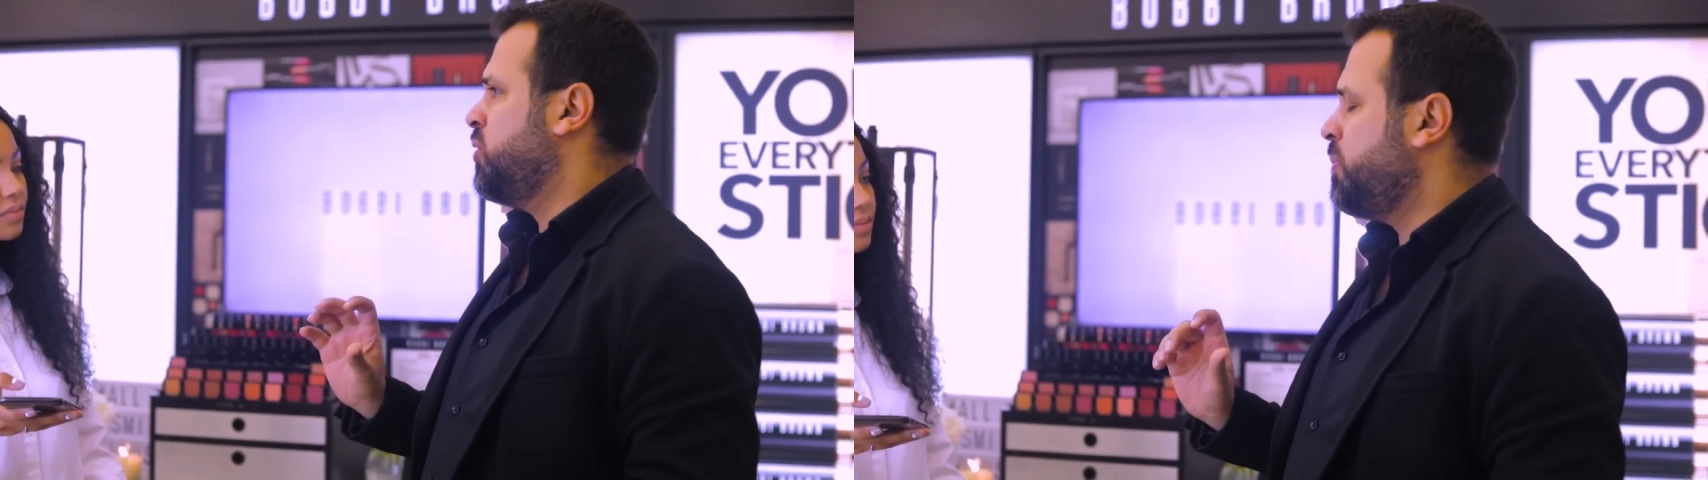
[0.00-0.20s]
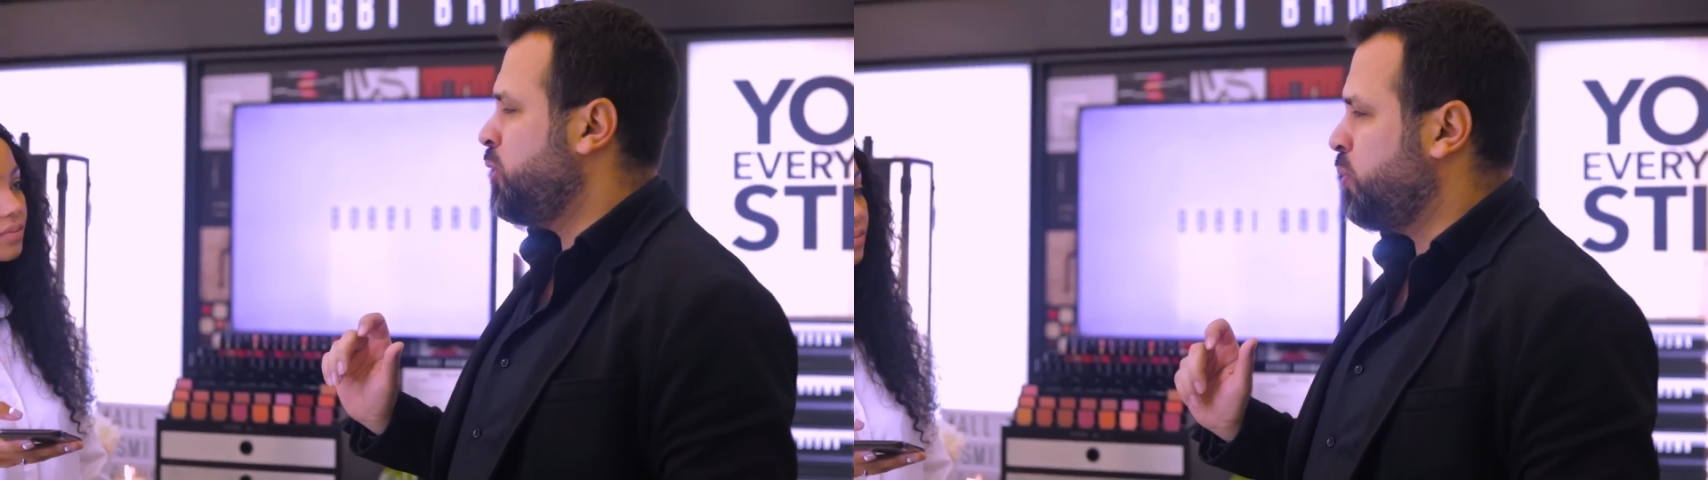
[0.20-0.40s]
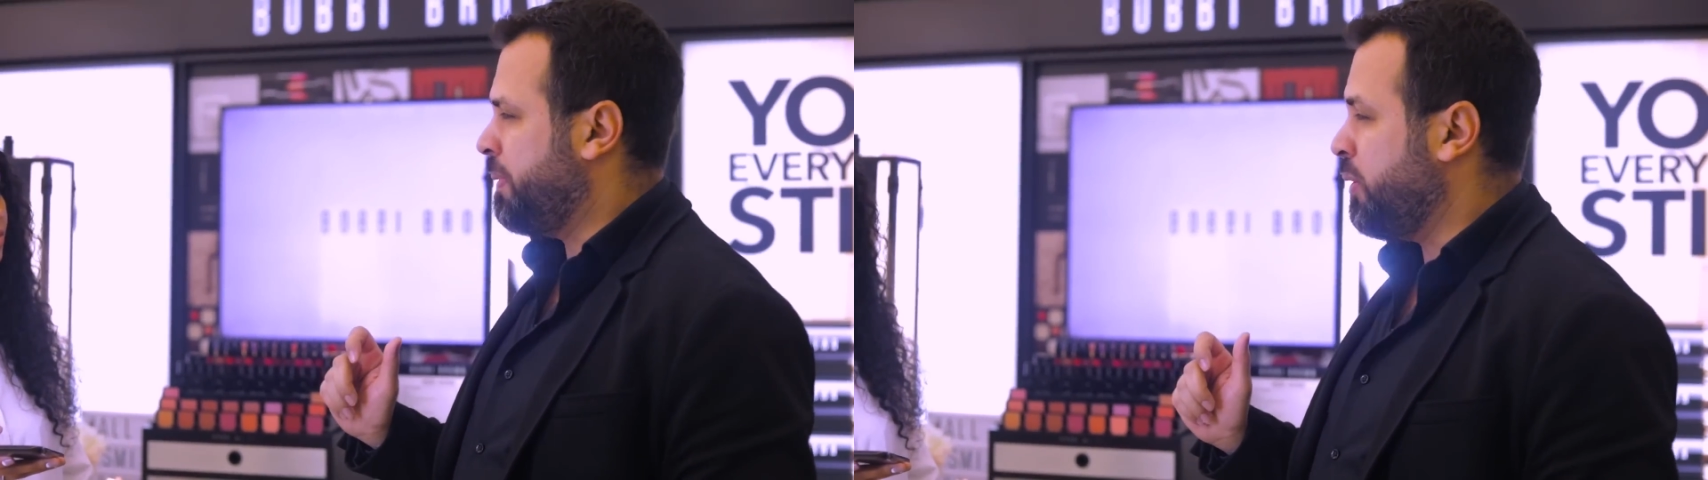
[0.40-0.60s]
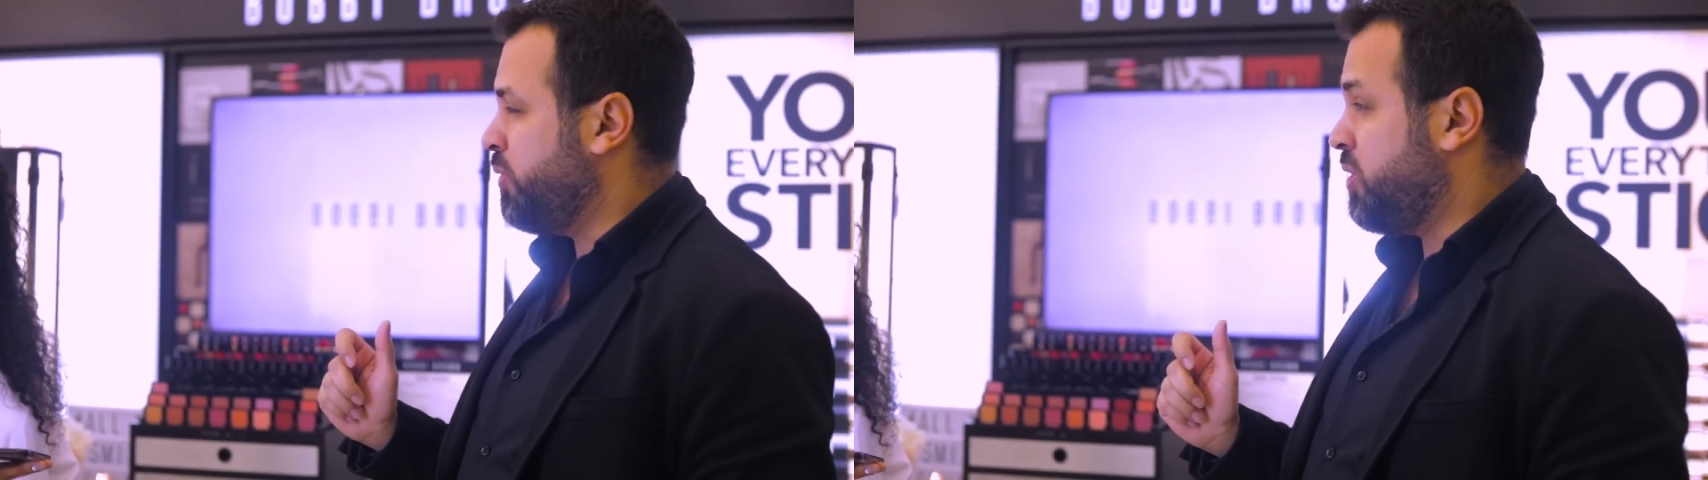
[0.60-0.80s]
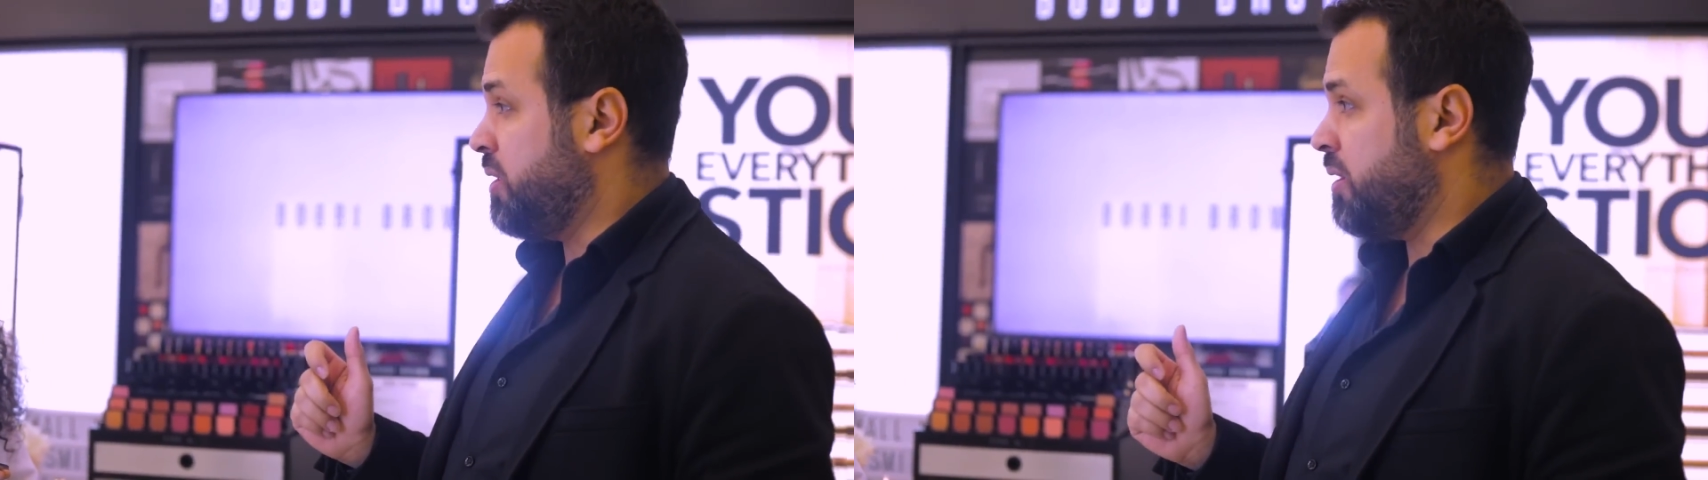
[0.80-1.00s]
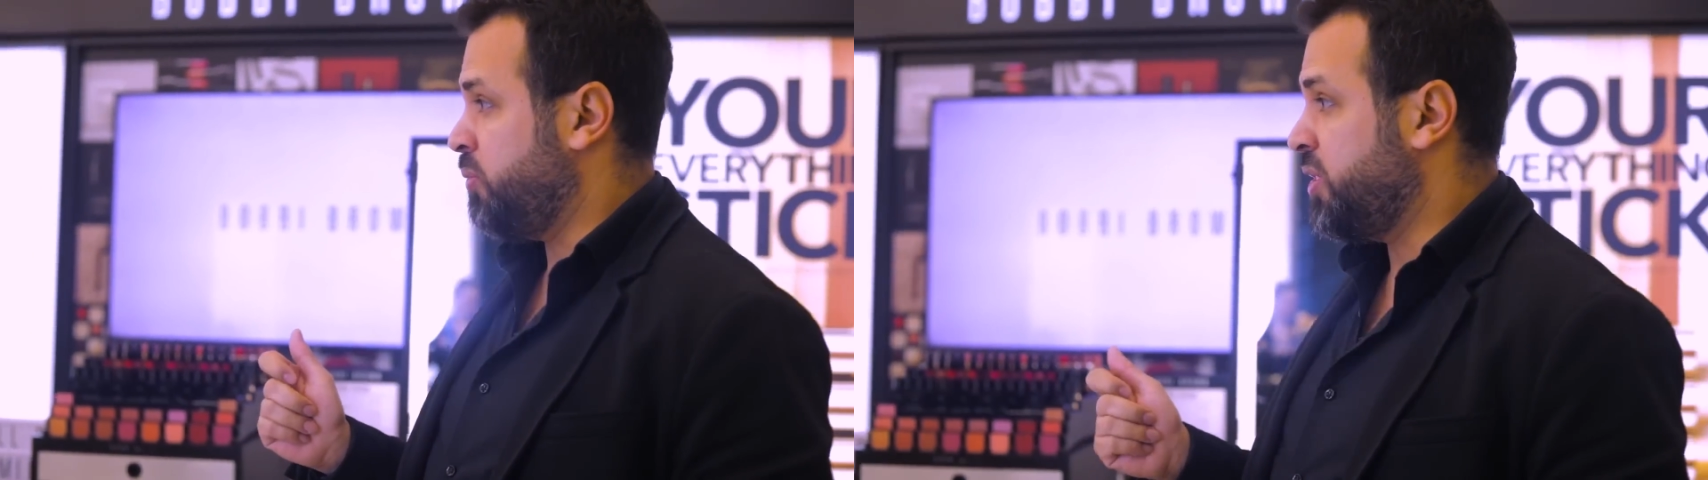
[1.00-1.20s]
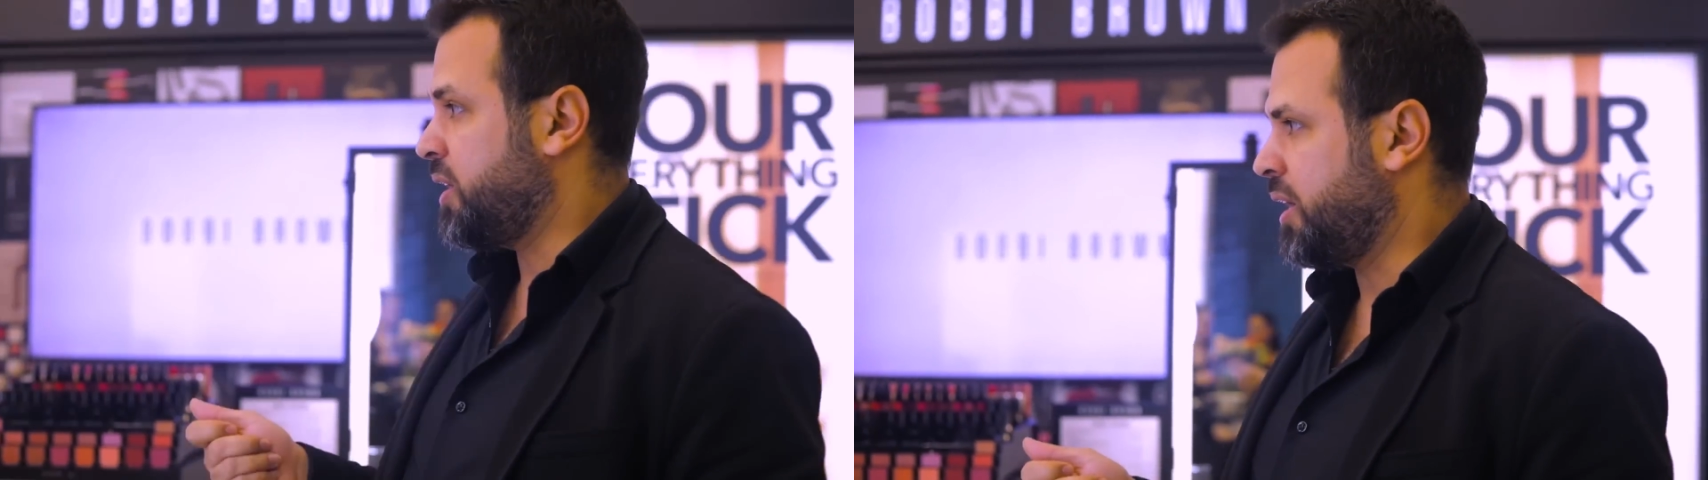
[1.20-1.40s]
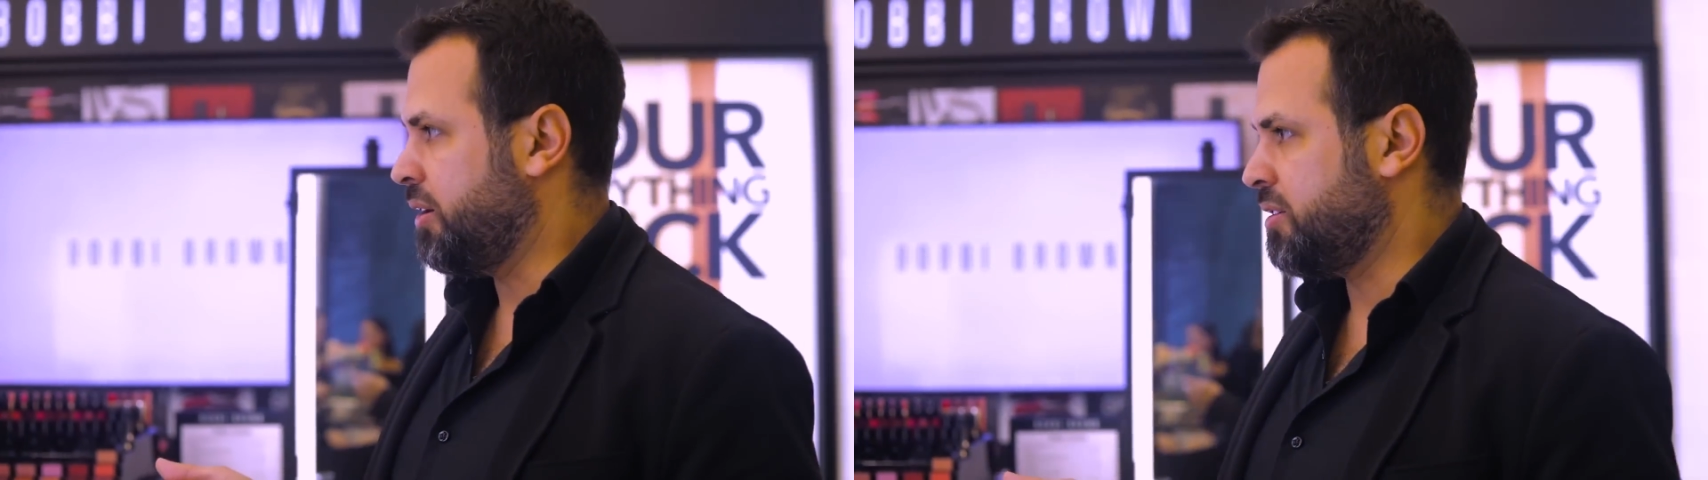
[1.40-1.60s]
normally you play with the
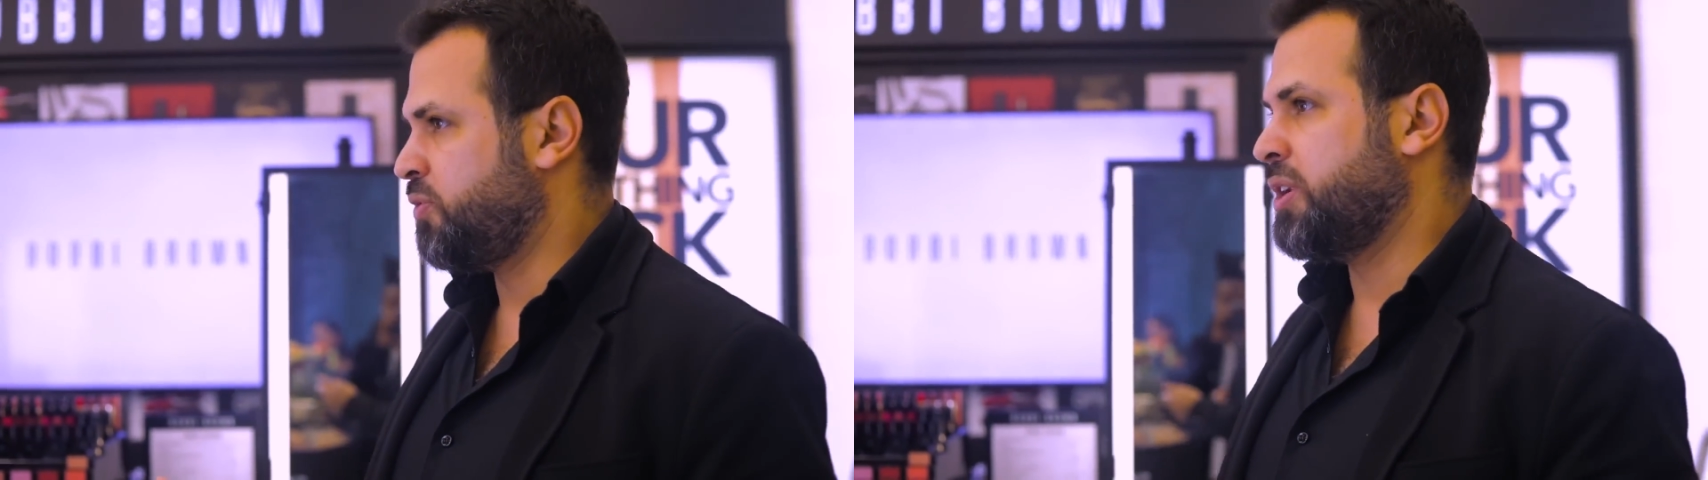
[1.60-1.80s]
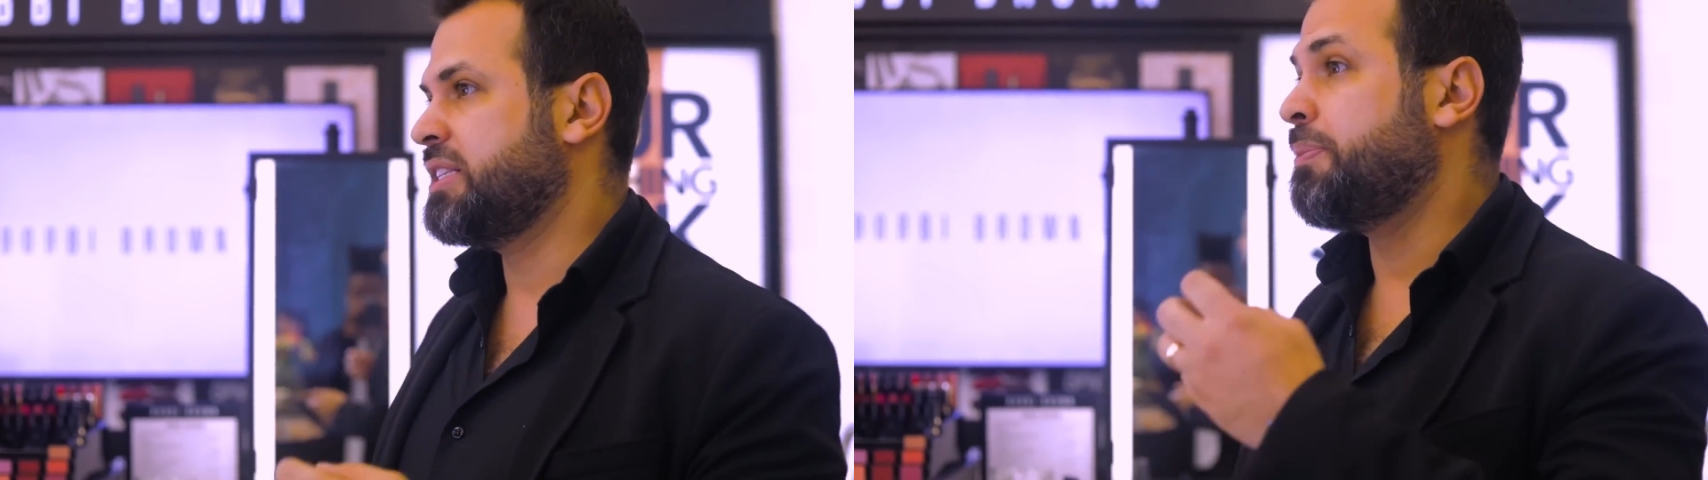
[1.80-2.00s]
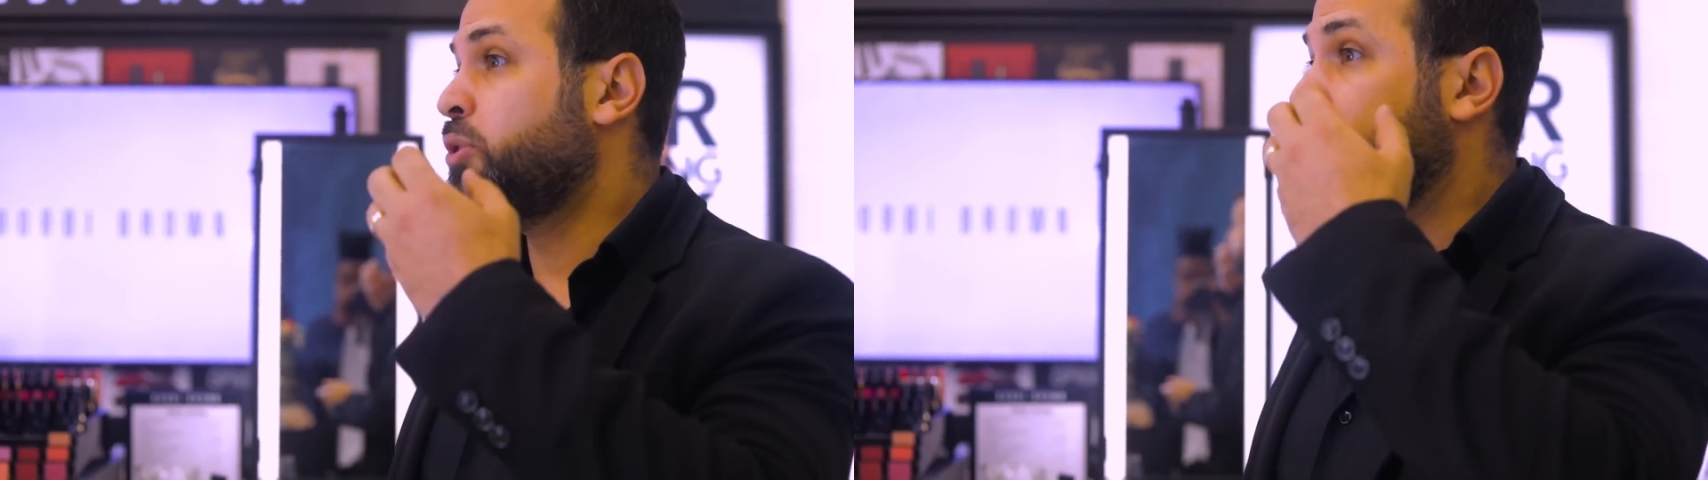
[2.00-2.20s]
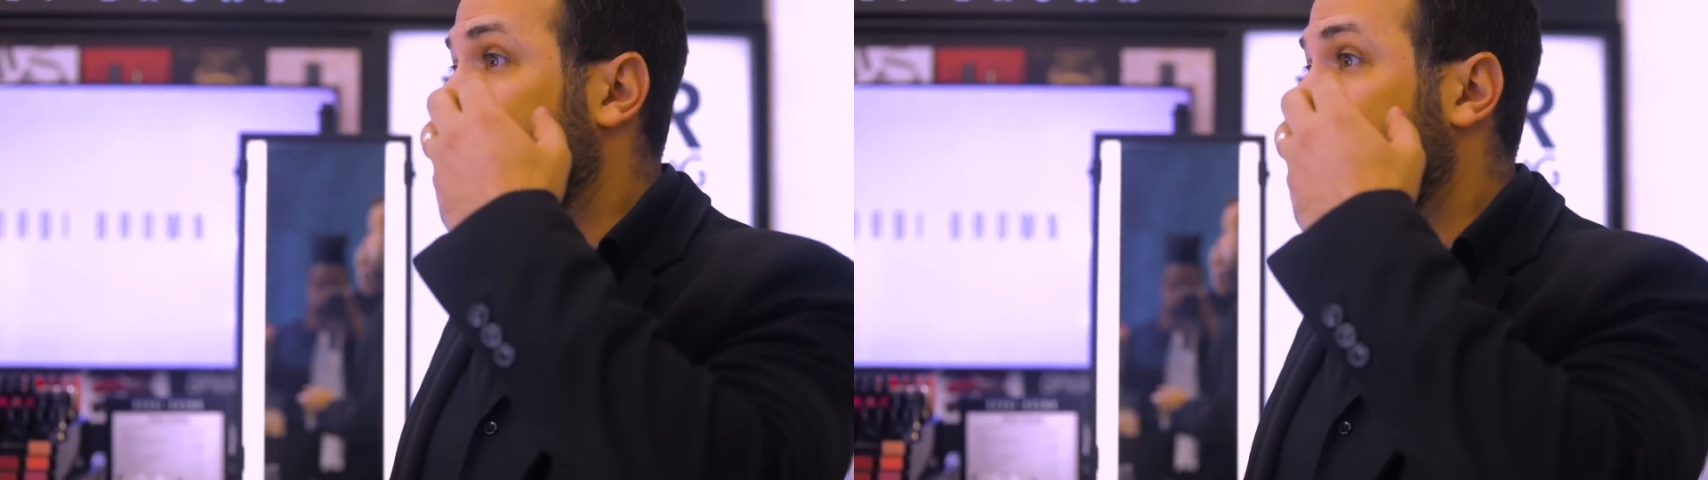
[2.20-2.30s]
colors. For example,